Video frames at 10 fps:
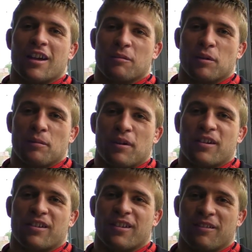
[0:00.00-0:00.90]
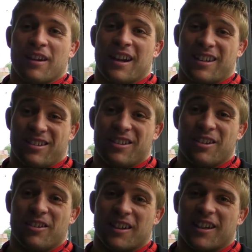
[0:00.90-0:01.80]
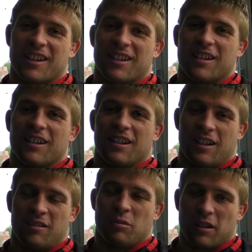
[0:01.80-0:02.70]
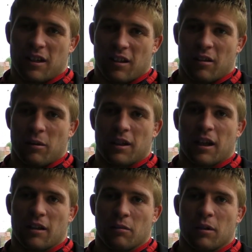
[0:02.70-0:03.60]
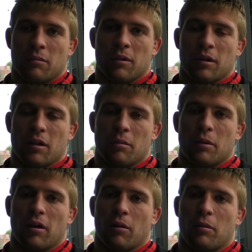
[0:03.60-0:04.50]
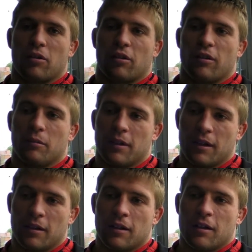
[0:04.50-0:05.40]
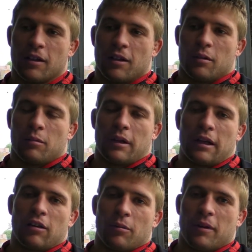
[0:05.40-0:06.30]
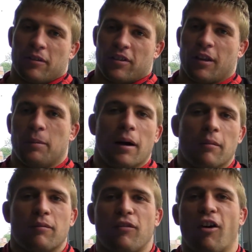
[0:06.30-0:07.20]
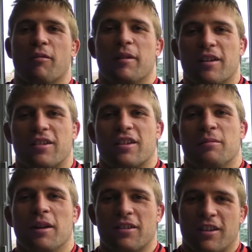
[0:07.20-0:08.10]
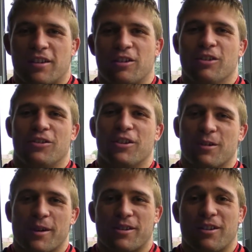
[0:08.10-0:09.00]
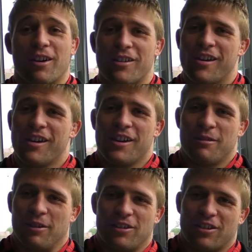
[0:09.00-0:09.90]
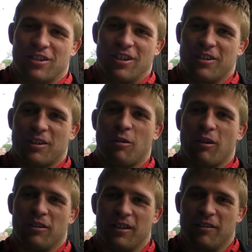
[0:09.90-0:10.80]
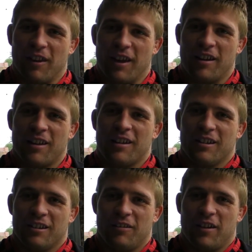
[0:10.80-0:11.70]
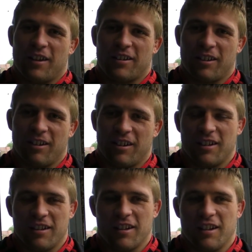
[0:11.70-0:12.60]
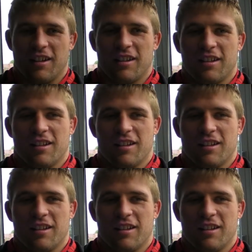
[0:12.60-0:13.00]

put pressure on them and then actually doing it. And we did it at the weekend. We put a lot of pressure on them, and then we had a little bit of a slip up, 5 minutes, 6 minutes, they scored two quick tries, which just shows the quality of their side. And